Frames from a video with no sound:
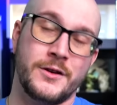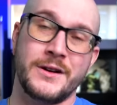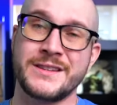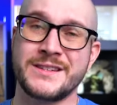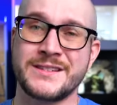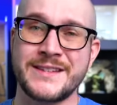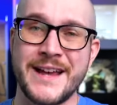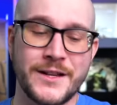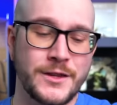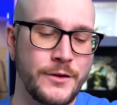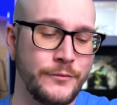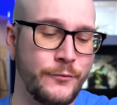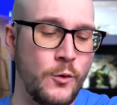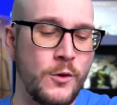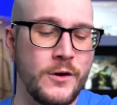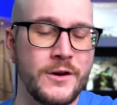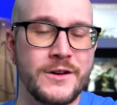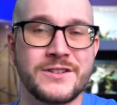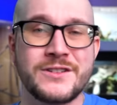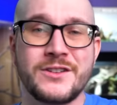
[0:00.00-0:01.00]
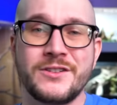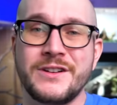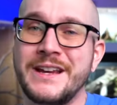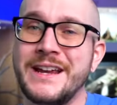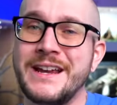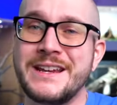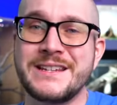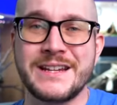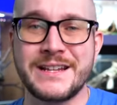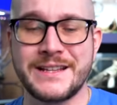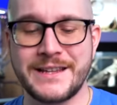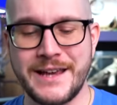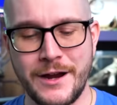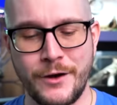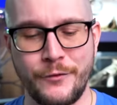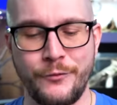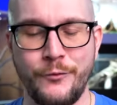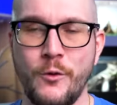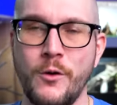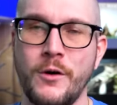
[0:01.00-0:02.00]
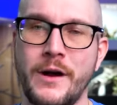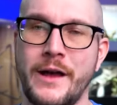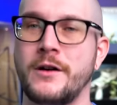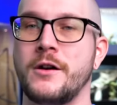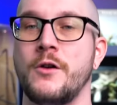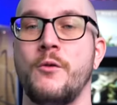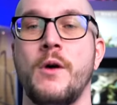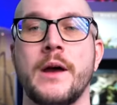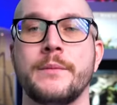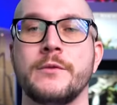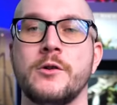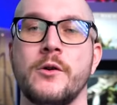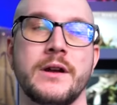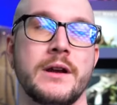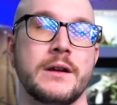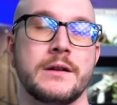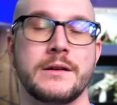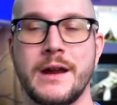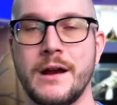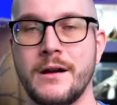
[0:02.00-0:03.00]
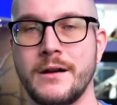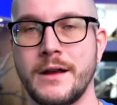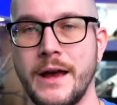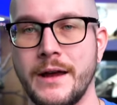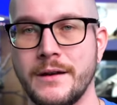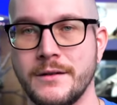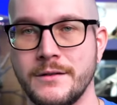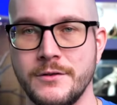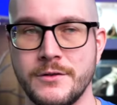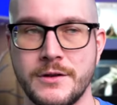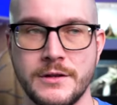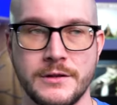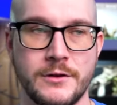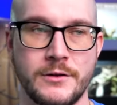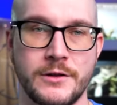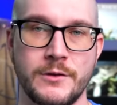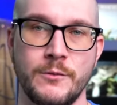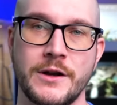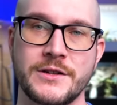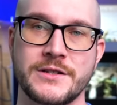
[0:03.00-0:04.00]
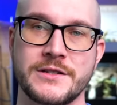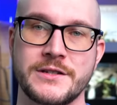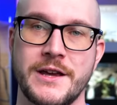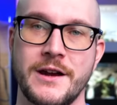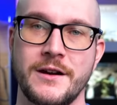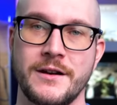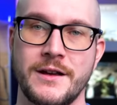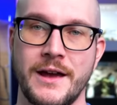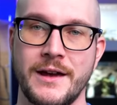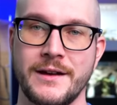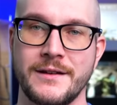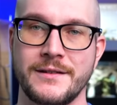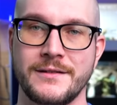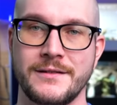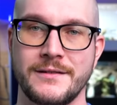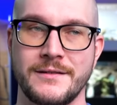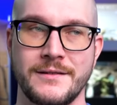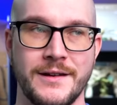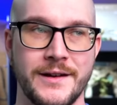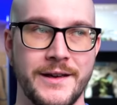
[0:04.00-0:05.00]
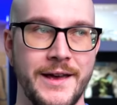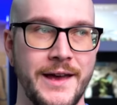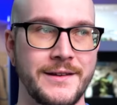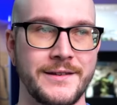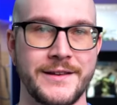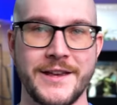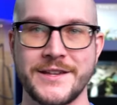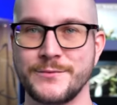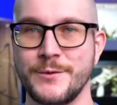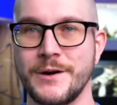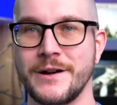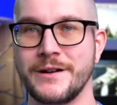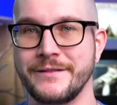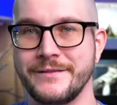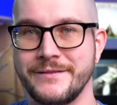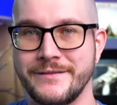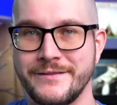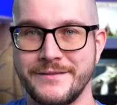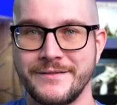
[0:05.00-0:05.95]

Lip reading: They're insectivores, they're easy to care for. I don't know why I'm going into care guide. You can literally watch the care guide. Again, guess where?